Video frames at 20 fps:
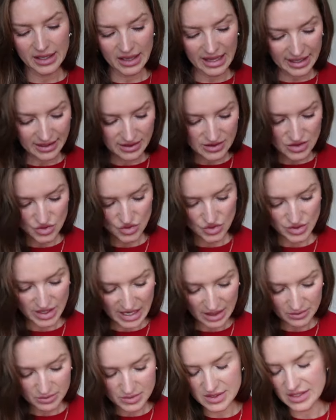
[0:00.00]
like
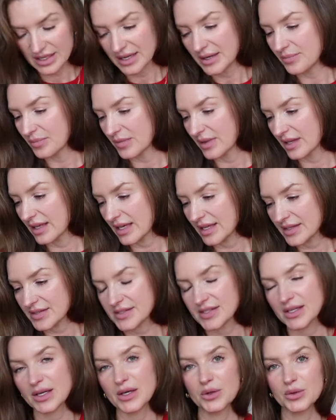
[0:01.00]
stripes, and
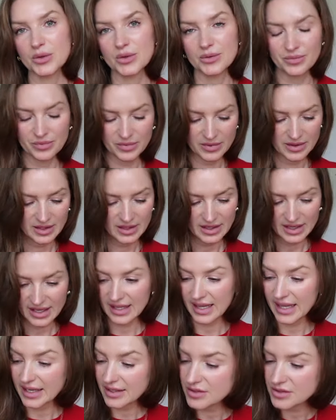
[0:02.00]
so I
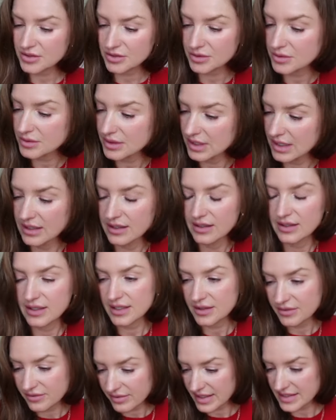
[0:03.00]
like to
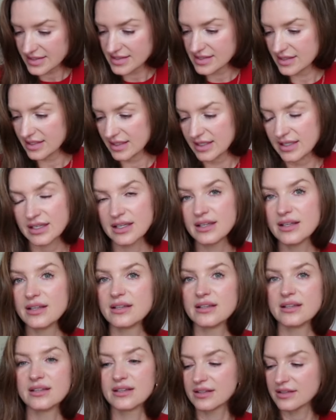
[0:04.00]
invest
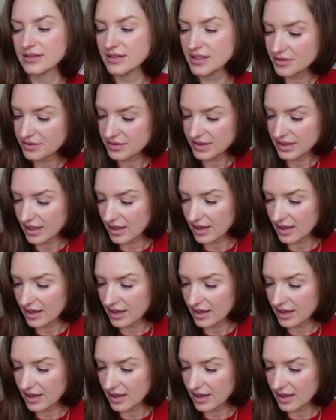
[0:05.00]
in different